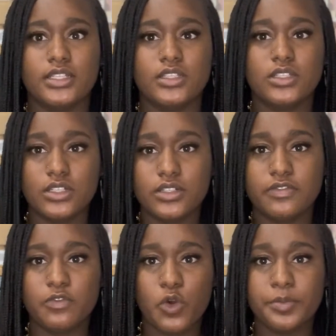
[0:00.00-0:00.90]

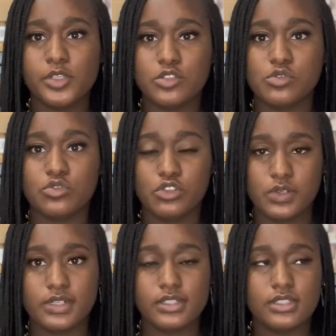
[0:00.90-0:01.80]
the 4 platoon
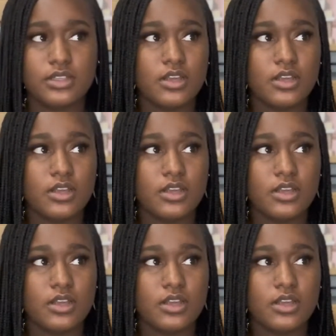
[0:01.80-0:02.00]
trucks.